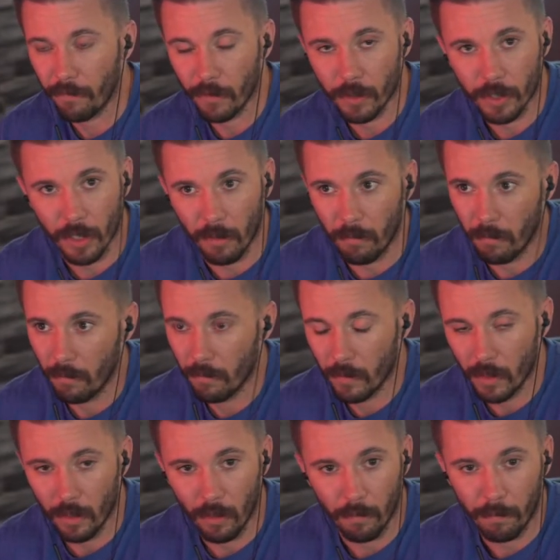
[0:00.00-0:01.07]
for some,
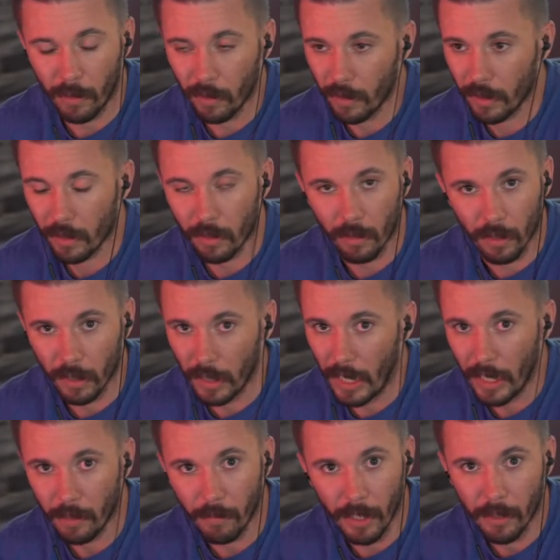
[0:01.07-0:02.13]
political
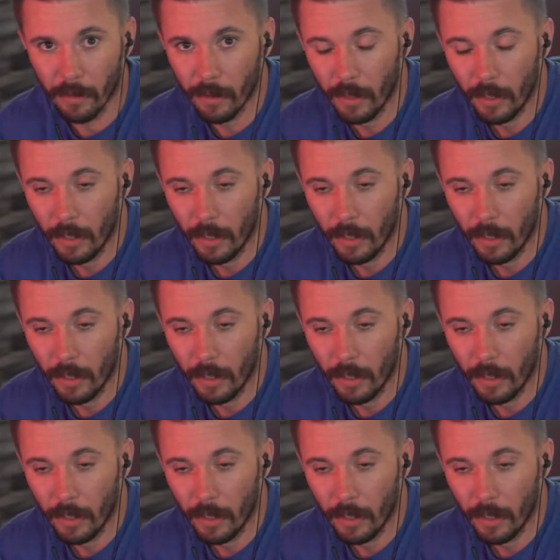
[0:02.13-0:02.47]
alignment.